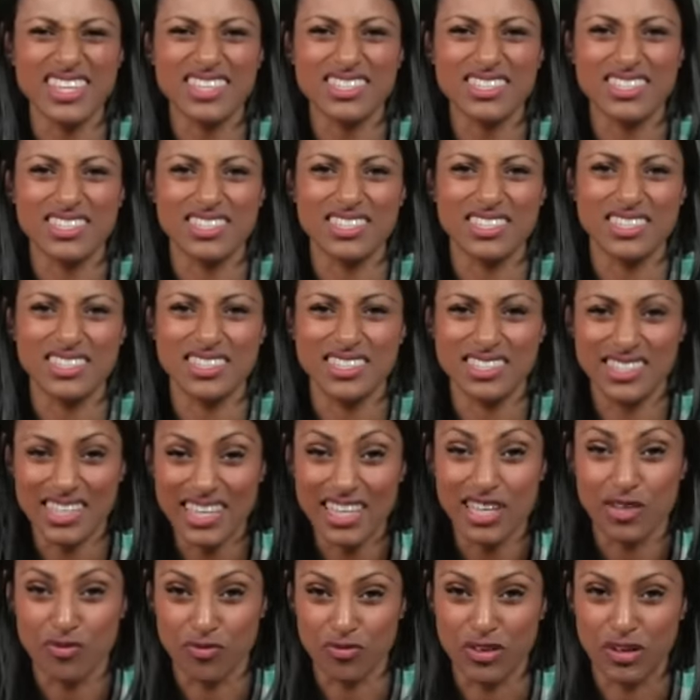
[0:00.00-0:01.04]
easier to
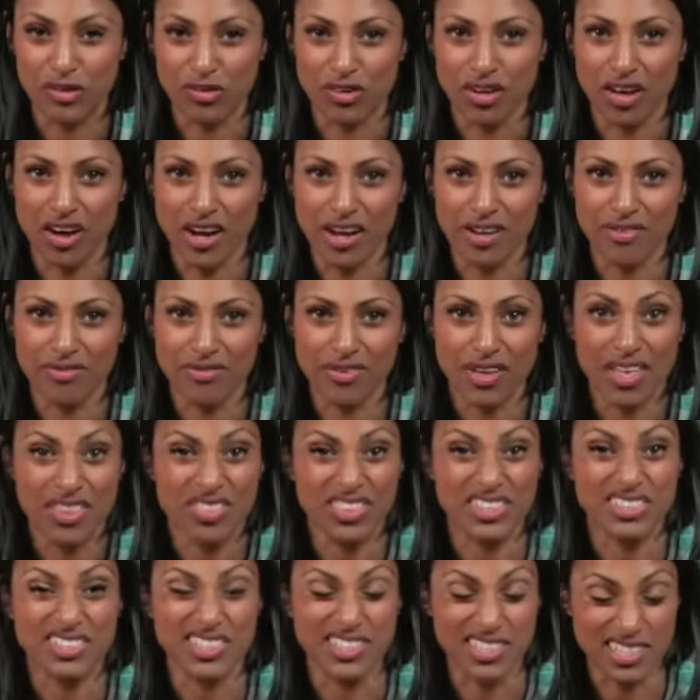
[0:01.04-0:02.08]
see in real life
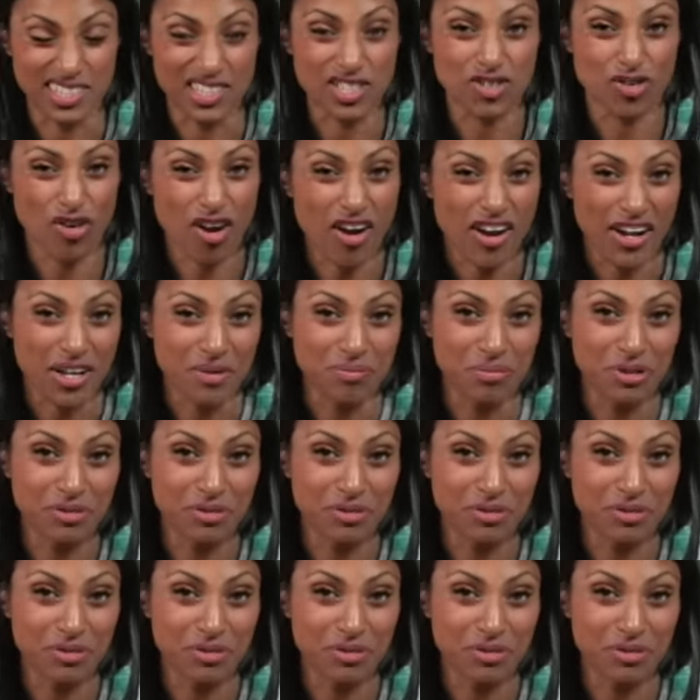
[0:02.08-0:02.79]
than to describe.